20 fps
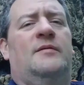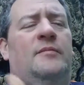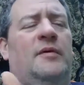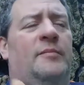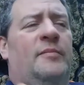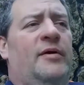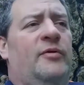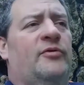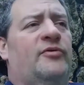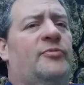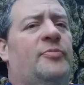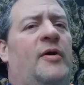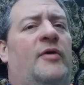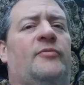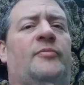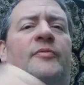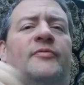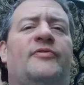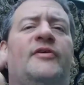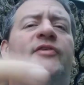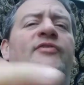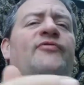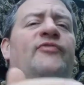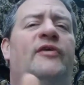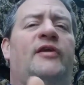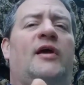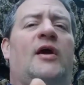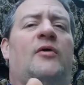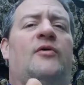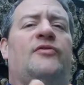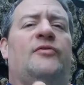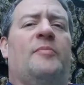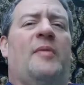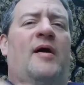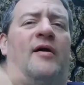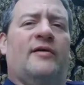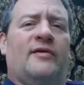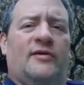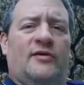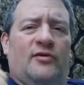But be responsible. This video is
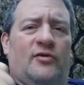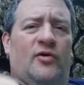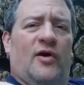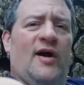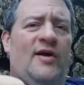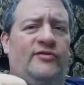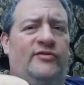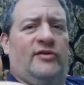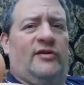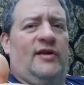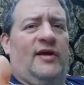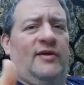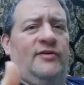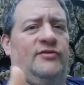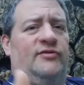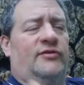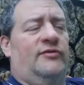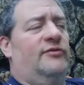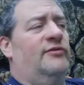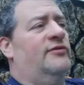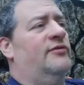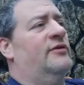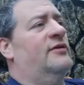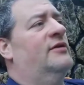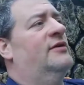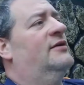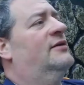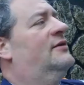about congratulations